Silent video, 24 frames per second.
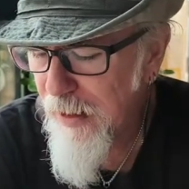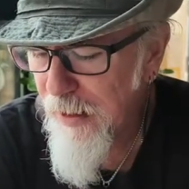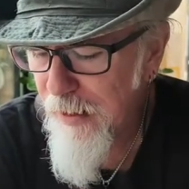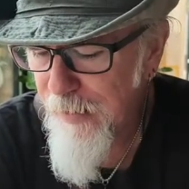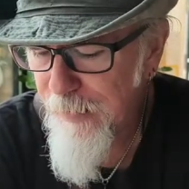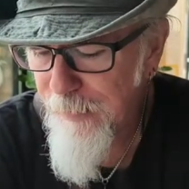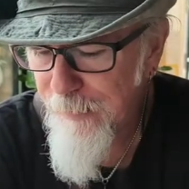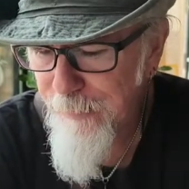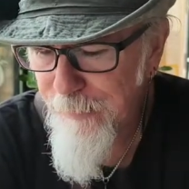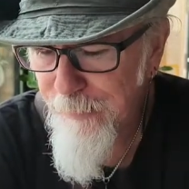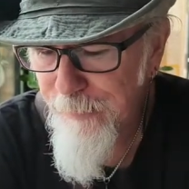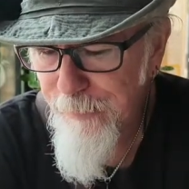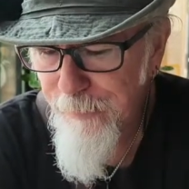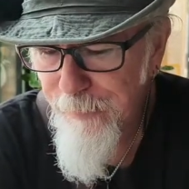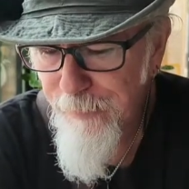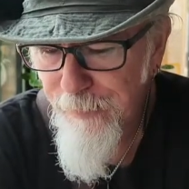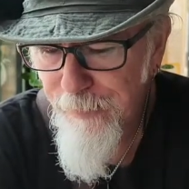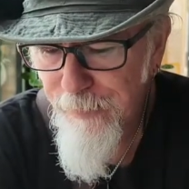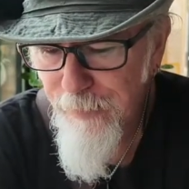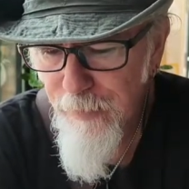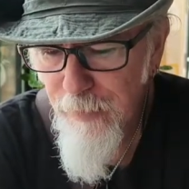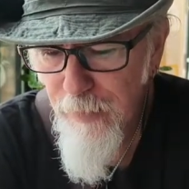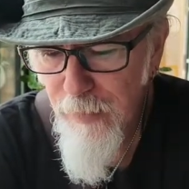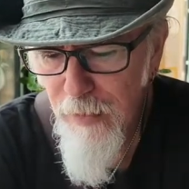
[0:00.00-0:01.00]
Um,
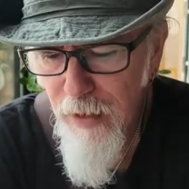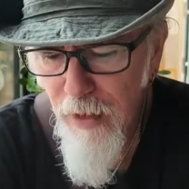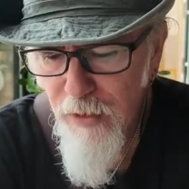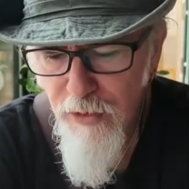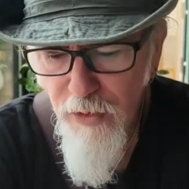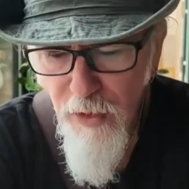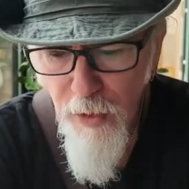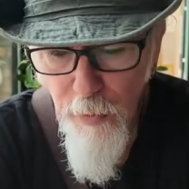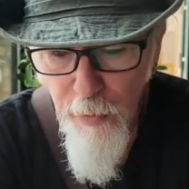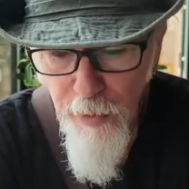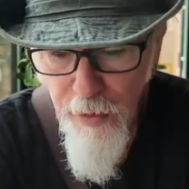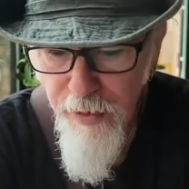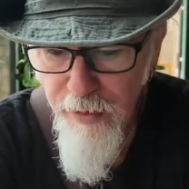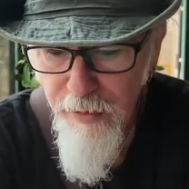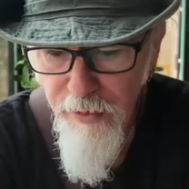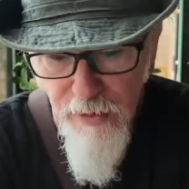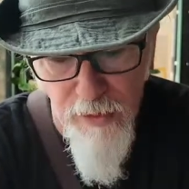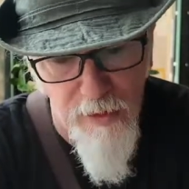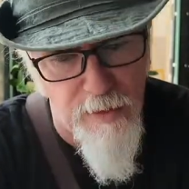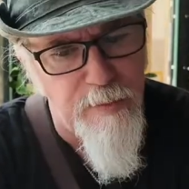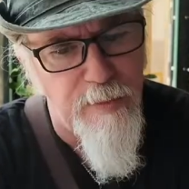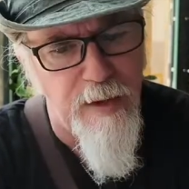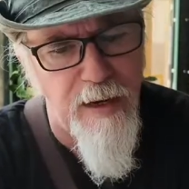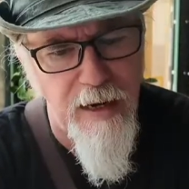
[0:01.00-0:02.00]
so I went
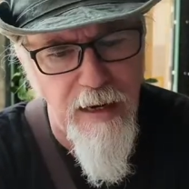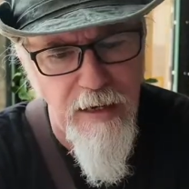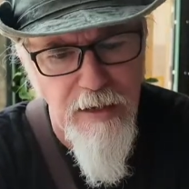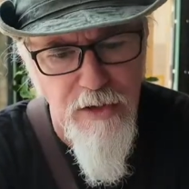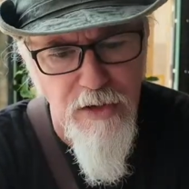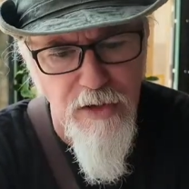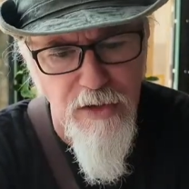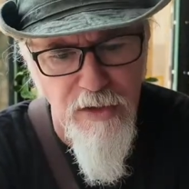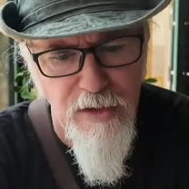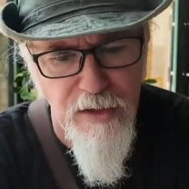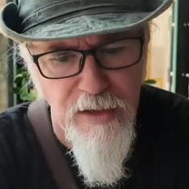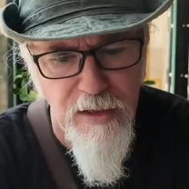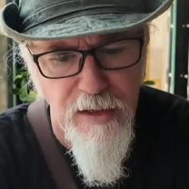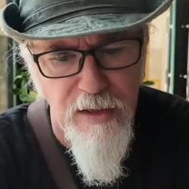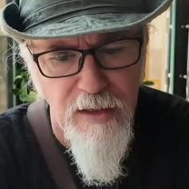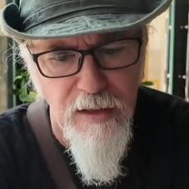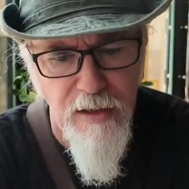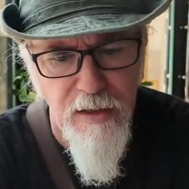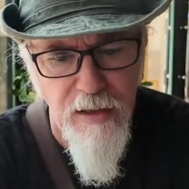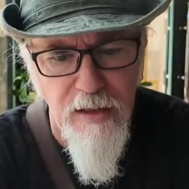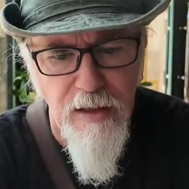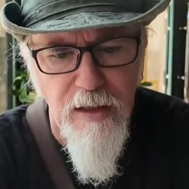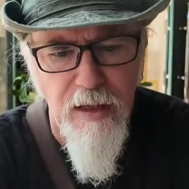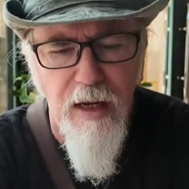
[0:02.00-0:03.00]
into my agency
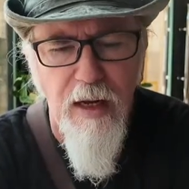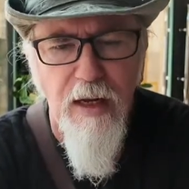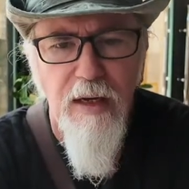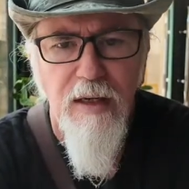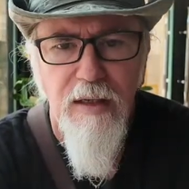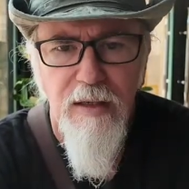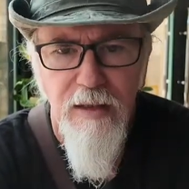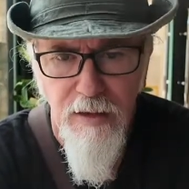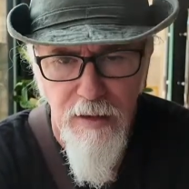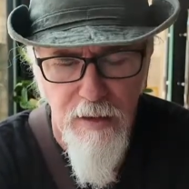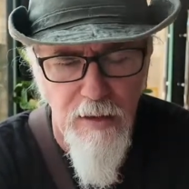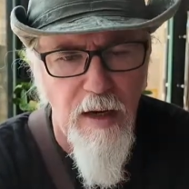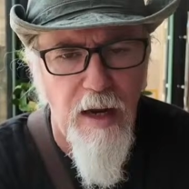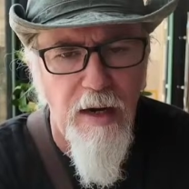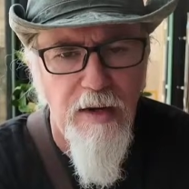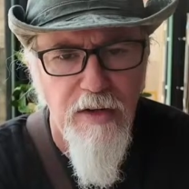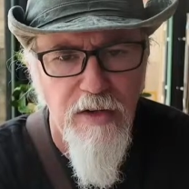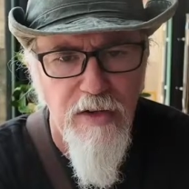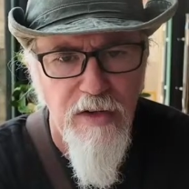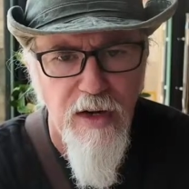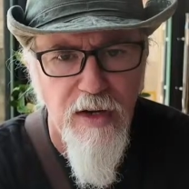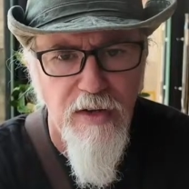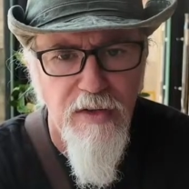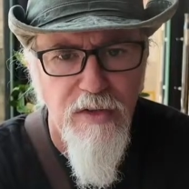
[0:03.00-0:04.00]
and I
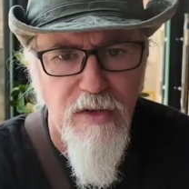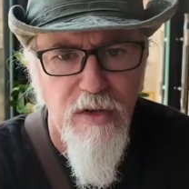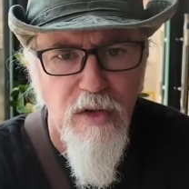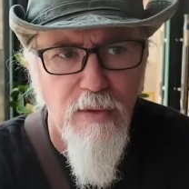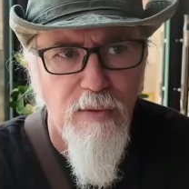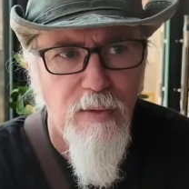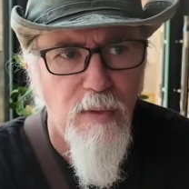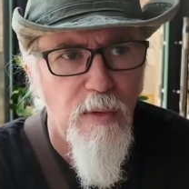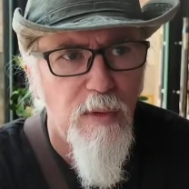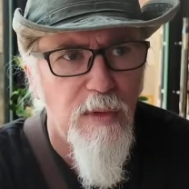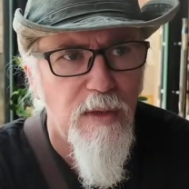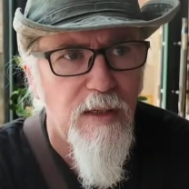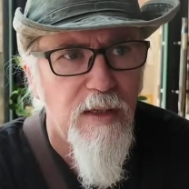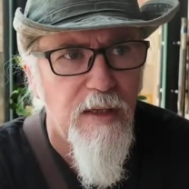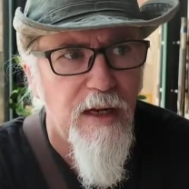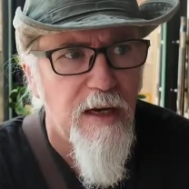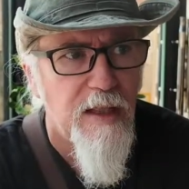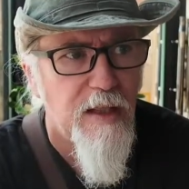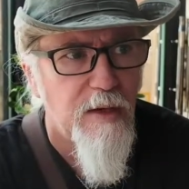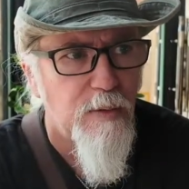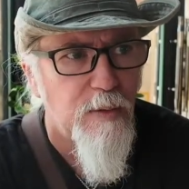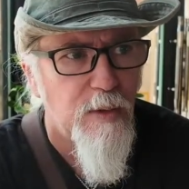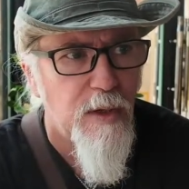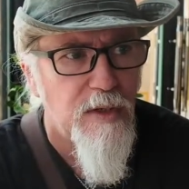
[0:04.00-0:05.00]
discussed it over with the
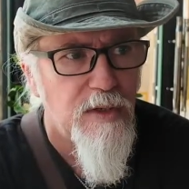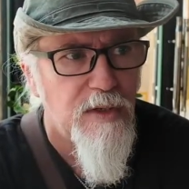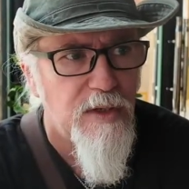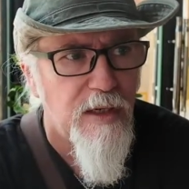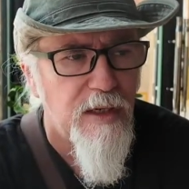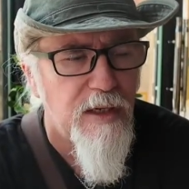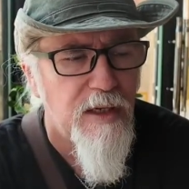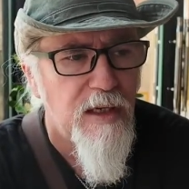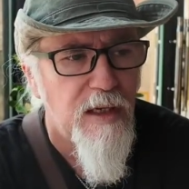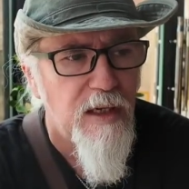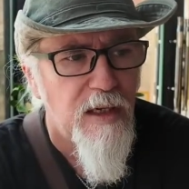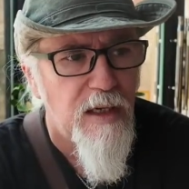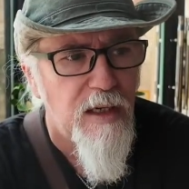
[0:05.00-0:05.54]
lady that runs it,